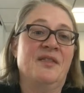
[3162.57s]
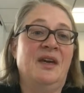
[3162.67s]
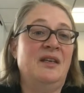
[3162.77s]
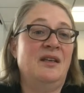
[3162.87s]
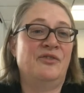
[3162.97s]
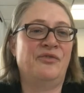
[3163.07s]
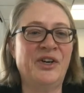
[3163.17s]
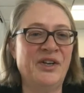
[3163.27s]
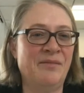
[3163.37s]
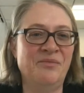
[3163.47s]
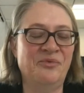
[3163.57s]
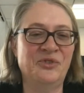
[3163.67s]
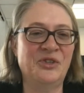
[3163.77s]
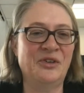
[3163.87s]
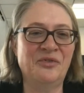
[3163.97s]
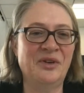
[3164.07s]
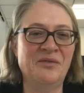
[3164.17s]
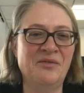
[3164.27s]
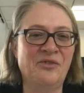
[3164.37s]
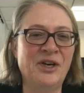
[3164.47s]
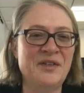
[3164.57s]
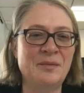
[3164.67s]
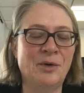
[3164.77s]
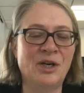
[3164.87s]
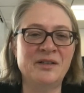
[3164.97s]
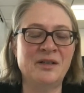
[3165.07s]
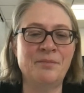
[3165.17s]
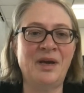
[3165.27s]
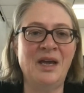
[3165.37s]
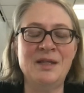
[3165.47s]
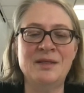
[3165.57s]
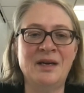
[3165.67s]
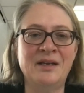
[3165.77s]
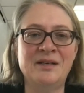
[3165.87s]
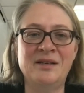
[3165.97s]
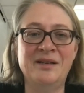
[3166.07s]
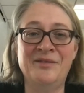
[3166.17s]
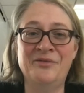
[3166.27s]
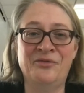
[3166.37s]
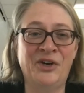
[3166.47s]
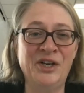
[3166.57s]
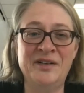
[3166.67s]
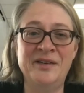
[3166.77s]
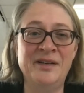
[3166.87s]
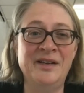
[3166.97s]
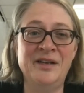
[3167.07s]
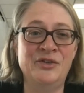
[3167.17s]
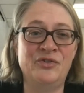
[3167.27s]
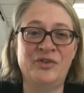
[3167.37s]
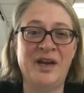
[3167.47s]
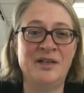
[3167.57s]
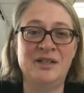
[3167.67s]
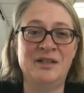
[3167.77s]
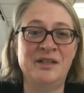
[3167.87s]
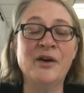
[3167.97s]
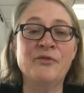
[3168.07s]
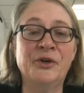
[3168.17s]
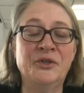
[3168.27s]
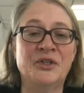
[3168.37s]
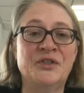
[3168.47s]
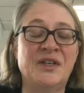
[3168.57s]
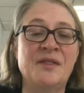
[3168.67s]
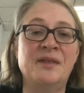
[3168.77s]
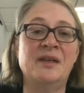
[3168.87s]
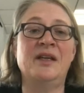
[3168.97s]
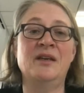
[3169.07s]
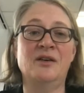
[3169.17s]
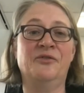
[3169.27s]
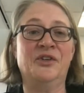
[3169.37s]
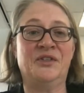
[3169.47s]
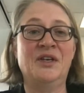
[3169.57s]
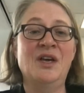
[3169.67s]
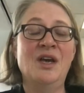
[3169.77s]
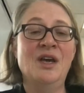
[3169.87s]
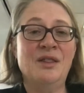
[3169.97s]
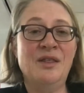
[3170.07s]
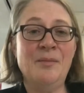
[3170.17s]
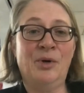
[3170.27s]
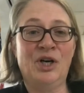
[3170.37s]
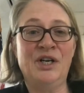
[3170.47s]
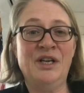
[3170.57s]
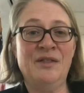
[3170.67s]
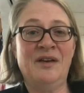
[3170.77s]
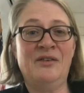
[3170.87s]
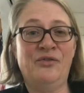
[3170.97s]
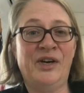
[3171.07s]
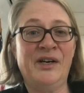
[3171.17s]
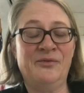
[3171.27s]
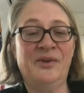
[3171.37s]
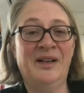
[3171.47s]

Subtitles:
did a very a very smart campaign that very clearly attracted young voters, and the Linke was the party that fared